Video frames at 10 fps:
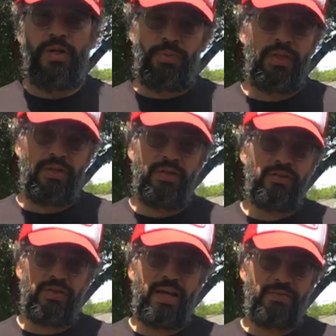a player
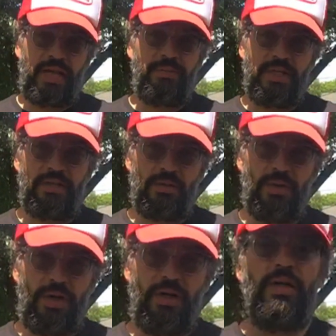doesn't have time to hit the
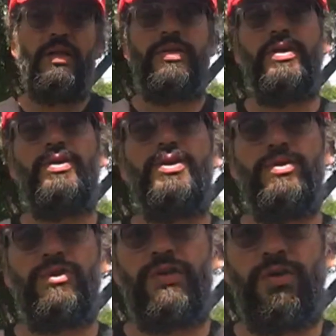ball, they're
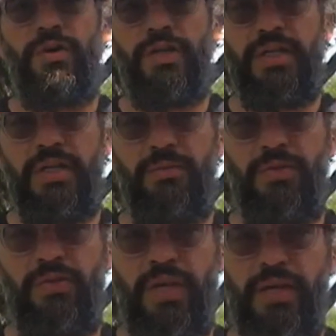usually going to hit a
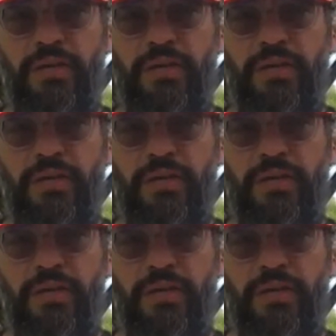mistake.